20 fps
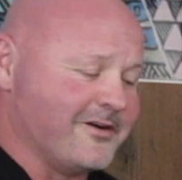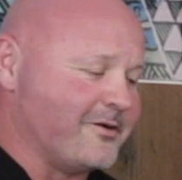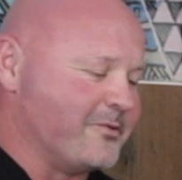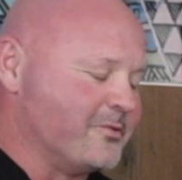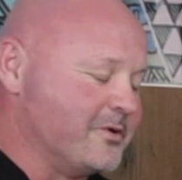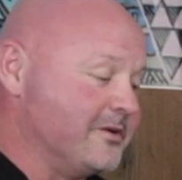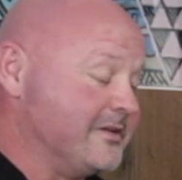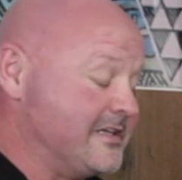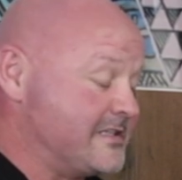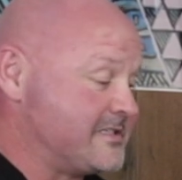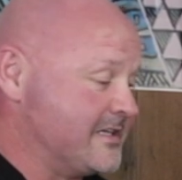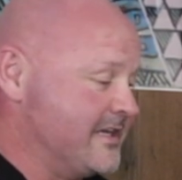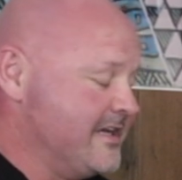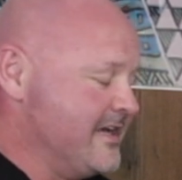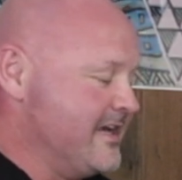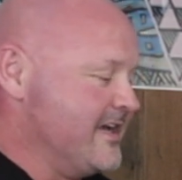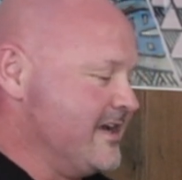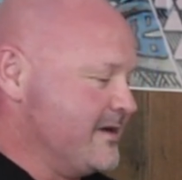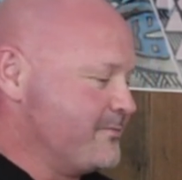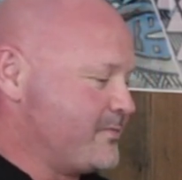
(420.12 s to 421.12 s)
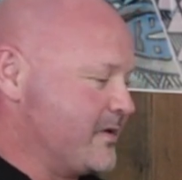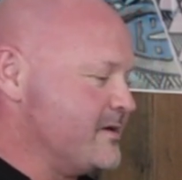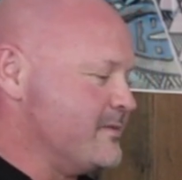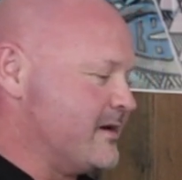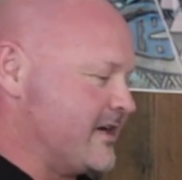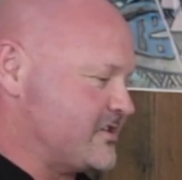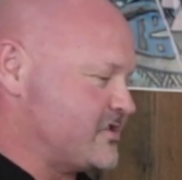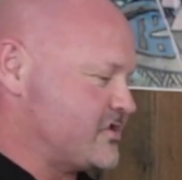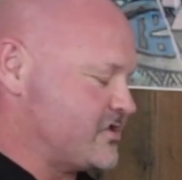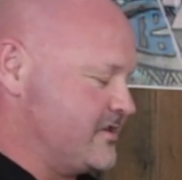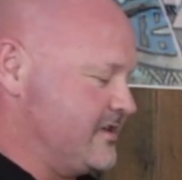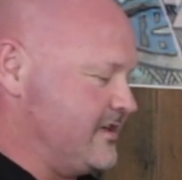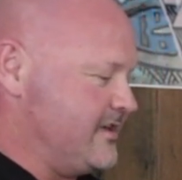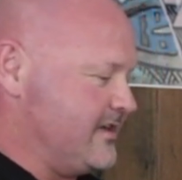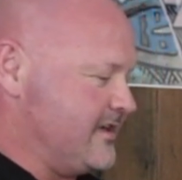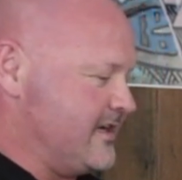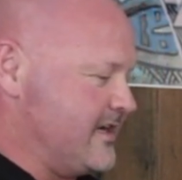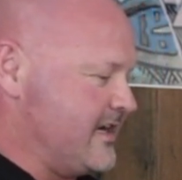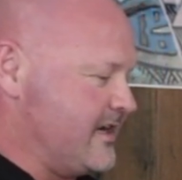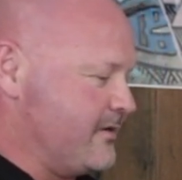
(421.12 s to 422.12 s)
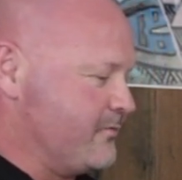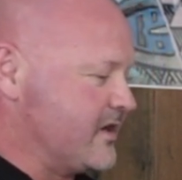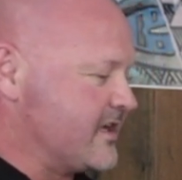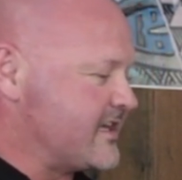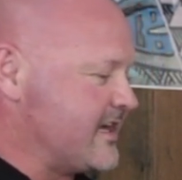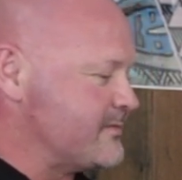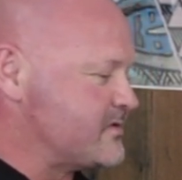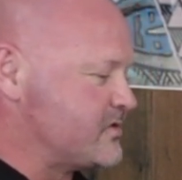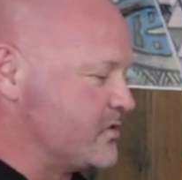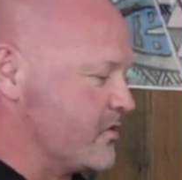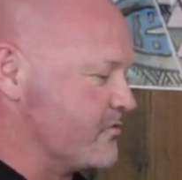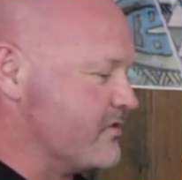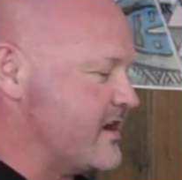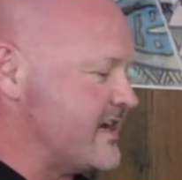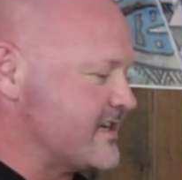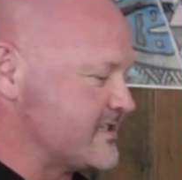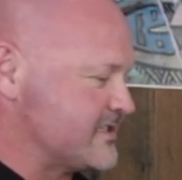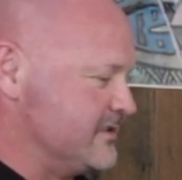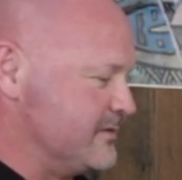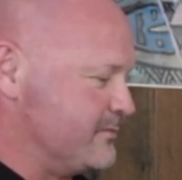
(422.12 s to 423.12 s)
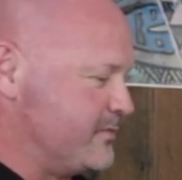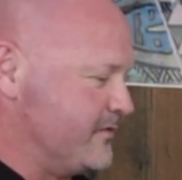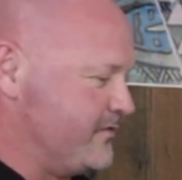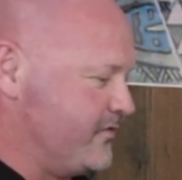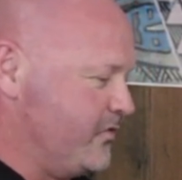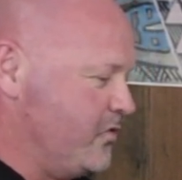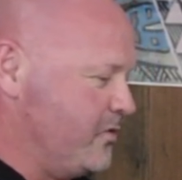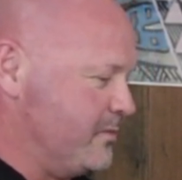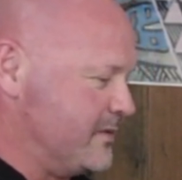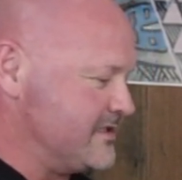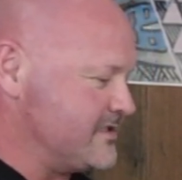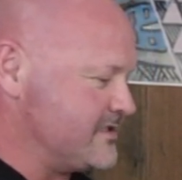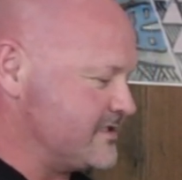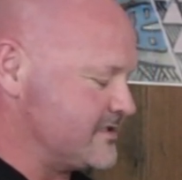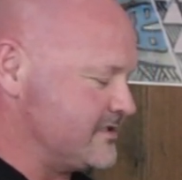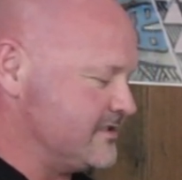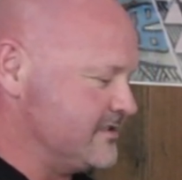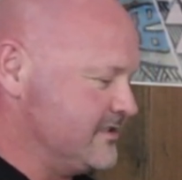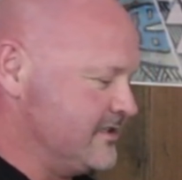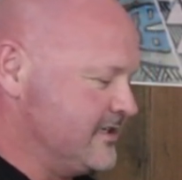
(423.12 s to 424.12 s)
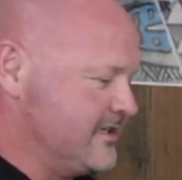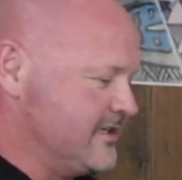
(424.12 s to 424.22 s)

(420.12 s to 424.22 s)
Oh, well, it's pretty much when it comes to arousal and performance,